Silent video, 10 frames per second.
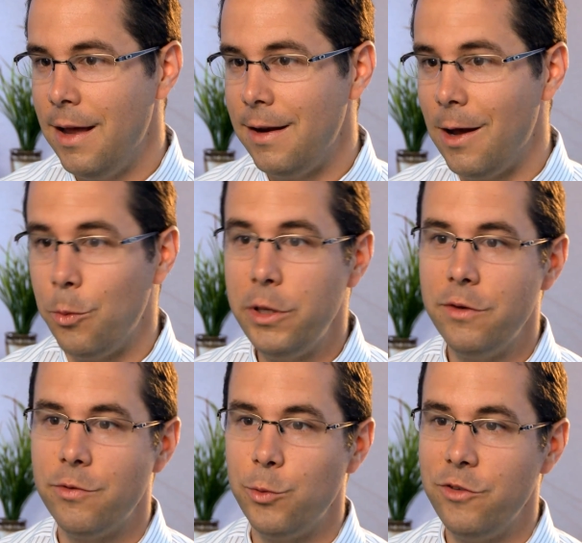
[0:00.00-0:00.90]
Now
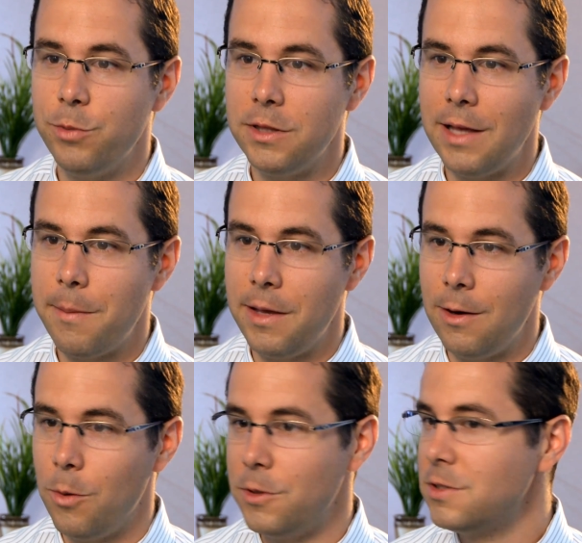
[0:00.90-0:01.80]
we've put them
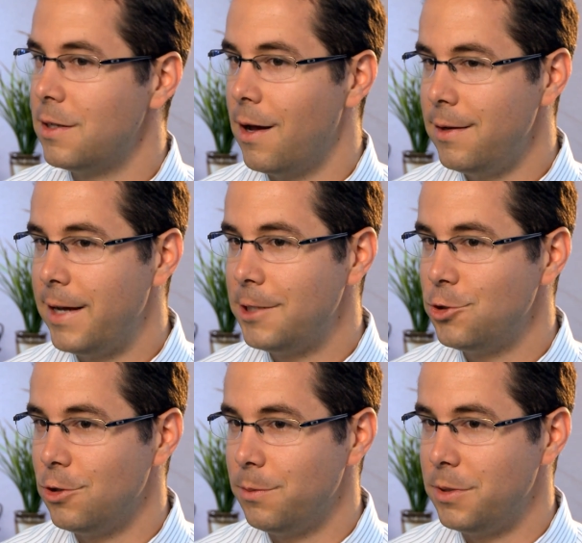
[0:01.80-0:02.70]
in almost an
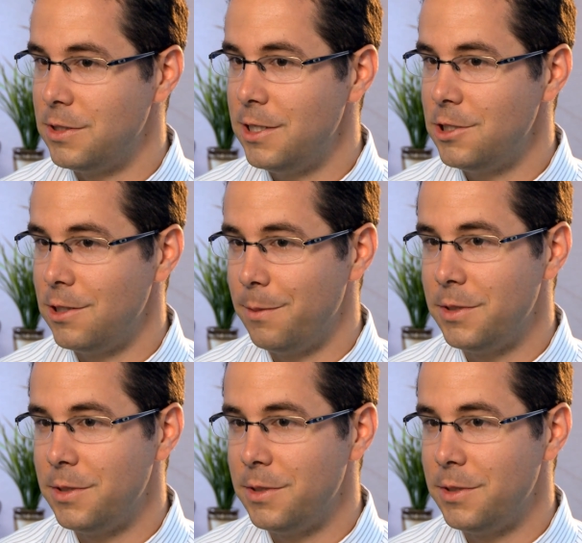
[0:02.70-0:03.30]
unnatural position,